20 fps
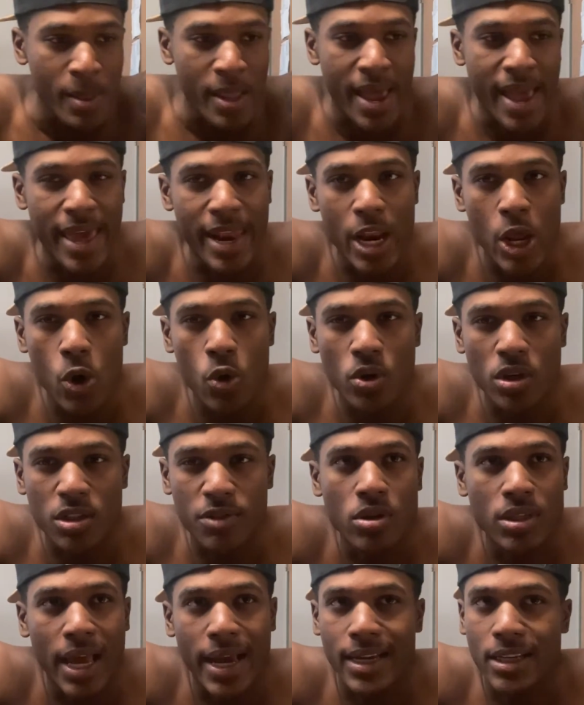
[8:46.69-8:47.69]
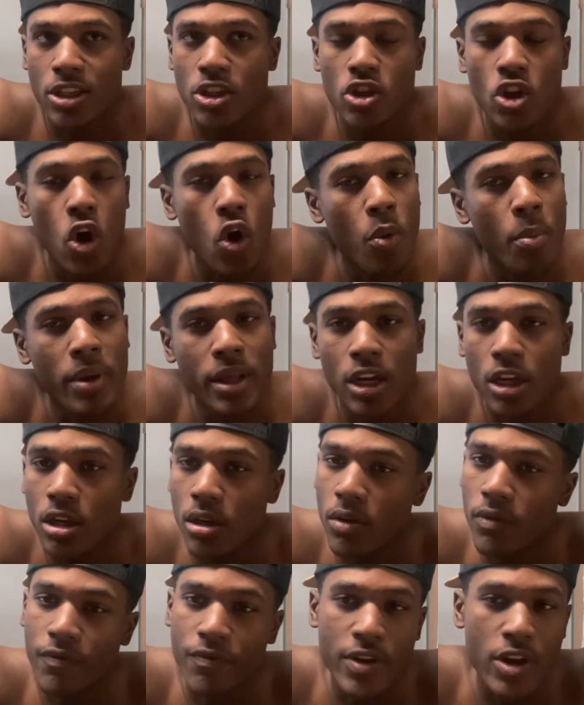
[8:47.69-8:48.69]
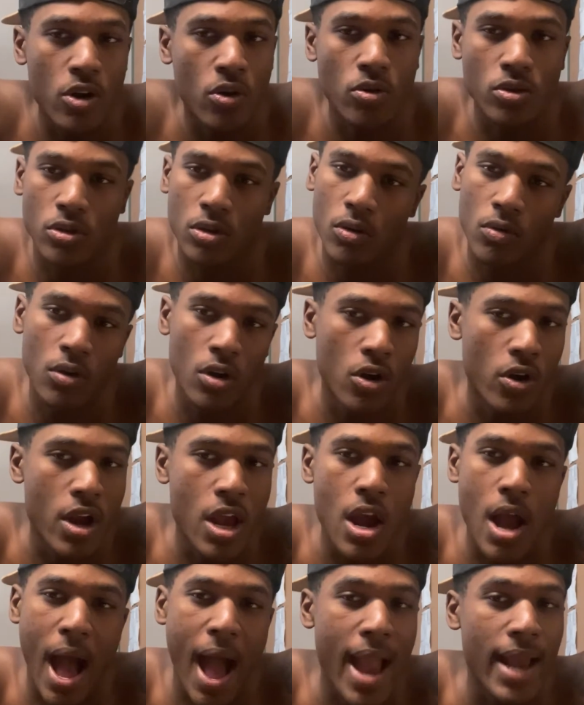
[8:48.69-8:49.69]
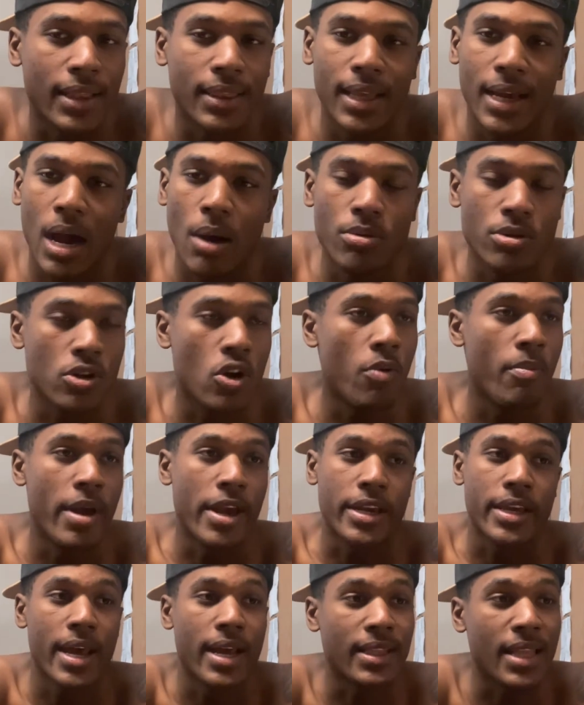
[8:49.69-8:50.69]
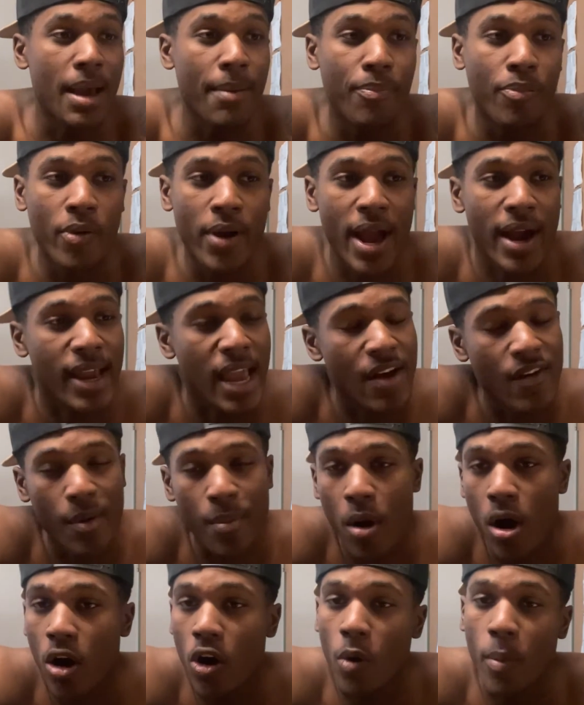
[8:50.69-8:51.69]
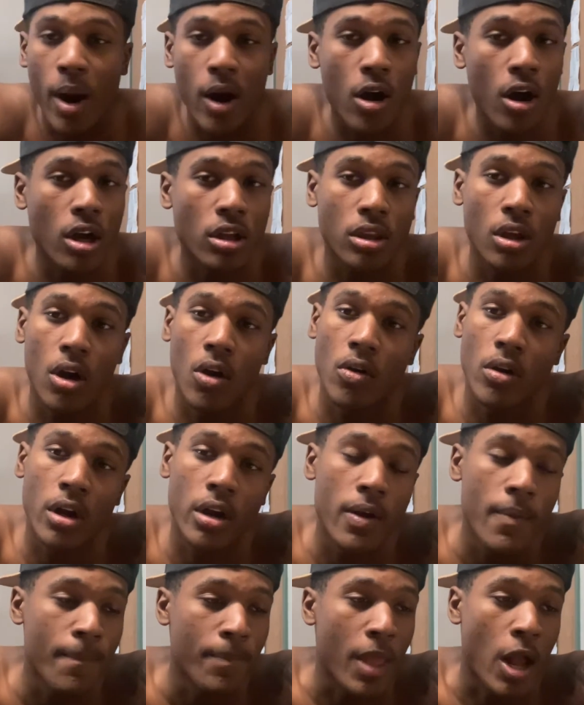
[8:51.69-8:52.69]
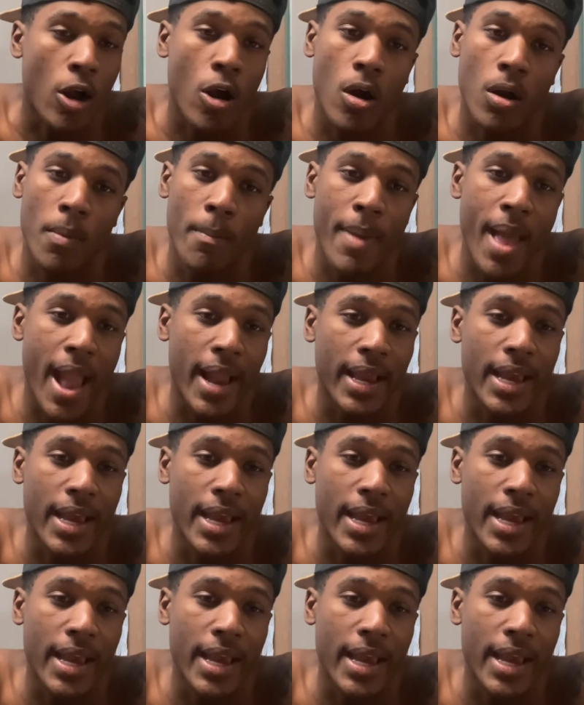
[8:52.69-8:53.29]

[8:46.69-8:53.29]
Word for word: And it was like so many vehicles on the road. I didn't think I was gonna make it. At that point, I gave up all hope. I called the owner. I called him back.